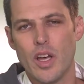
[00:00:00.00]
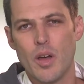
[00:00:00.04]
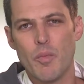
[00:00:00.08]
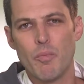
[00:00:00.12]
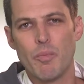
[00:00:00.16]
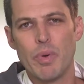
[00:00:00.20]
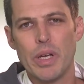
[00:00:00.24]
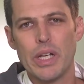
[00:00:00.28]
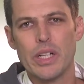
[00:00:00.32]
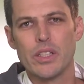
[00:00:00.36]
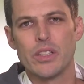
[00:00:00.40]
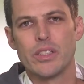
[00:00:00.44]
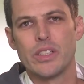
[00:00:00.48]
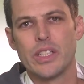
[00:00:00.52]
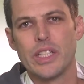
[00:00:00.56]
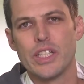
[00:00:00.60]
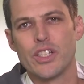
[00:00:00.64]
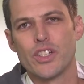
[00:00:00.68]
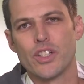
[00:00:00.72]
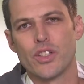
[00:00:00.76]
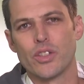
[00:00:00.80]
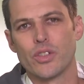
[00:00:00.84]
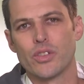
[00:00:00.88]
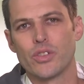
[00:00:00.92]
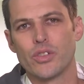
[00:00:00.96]
pick
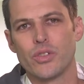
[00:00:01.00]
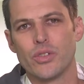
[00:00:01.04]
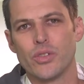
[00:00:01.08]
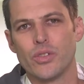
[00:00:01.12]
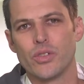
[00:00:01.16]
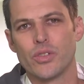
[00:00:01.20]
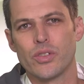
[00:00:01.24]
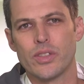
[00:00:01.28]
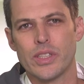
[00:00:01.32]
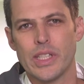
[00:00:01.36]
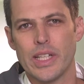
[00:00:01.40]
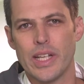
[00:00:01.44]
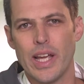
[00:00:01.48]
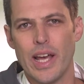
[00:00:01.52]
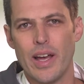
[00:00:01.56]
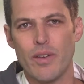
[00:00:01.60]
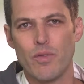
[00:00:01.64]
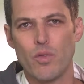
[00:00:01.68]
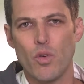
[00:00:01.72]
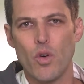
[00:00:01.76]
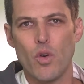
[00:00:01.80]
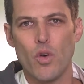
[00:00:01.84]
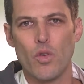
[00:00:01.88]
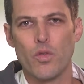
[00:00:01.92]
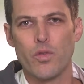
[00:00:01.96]
digital tools that have
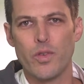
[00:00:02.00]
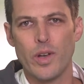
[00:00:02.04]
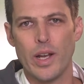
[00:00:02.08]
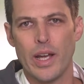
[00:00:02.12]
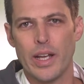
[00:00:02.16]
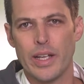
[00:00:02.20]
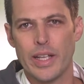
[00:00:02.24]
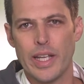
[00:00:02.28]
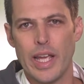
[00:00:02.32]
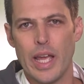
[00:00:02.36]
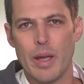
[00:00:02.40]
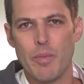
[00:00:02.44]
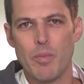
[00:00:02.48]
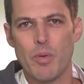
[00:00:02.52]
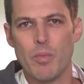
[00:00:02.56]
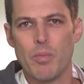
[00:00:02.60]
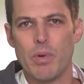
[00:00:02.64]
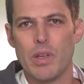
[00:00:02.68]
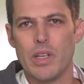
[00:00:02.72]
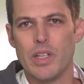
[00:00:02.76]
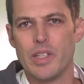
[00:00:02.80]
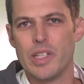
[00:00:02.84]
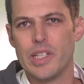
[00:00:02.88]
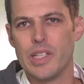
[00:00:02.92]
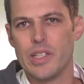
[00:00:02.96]
offline
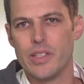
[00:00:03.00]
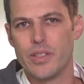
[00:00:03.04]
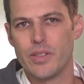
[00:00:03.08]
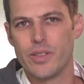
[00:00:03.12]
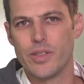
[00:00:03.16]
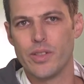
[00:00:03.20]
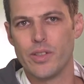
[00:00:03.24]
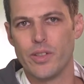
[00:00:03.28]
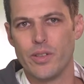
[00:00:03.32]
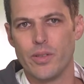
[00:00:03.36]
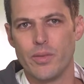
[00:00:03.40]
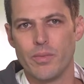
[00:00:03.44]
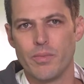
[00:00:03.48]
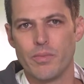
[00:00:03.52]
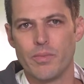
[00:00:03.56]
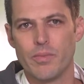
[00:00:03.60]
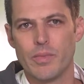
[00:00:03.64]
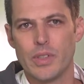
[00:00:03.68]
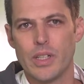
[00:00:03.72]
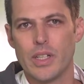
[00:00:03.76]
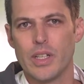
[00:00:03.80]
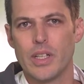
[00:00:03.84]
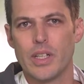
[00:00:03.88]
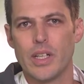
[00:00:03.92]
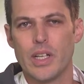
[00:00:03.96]
capabilities too.
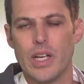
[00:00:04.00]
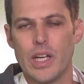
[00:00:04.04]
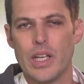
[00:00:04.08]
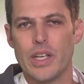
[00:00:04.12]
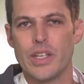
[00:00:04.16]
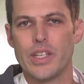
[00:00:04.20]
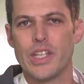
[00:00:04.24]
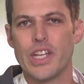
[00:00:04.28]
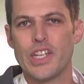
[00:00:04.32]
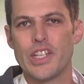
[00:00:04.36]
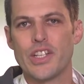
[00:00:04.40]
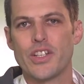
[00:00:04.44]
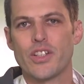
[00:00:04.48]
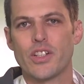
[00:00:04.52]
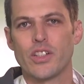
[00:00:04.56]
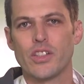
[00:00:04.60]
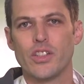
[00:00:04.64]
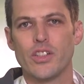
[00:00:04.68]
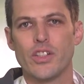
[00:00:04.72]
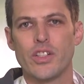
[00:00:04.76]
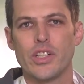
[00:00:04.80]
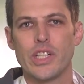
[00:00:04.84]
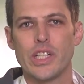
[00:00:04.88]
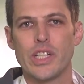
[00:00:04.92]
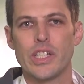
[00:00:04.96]
Digital
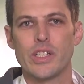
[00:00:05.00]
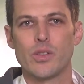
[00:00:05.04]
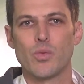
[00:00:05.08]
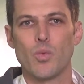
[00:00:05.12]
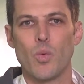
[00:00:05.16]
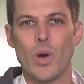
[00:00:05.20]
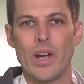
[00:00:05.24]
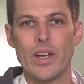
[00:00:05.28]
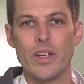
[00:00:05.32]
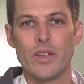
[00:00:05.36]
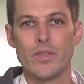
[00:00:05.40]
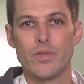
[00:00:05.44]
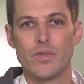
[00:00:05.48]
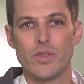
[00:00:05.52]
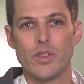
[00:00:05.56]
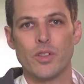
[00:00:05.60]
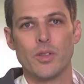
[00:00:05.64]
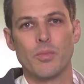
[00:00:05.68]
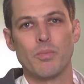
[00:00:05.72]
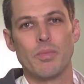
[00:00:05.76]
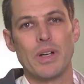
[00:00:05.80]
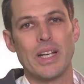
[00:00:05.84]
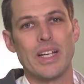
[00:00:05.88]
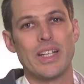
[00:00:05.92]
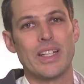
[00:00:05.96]
learning is
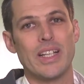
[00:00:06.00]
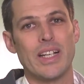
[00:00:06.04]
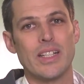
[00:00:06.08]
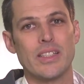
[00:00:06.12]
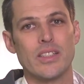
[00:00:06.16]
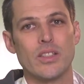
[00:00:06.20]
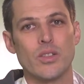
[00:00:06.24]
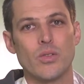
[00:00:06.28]
wonderful, but it doesn't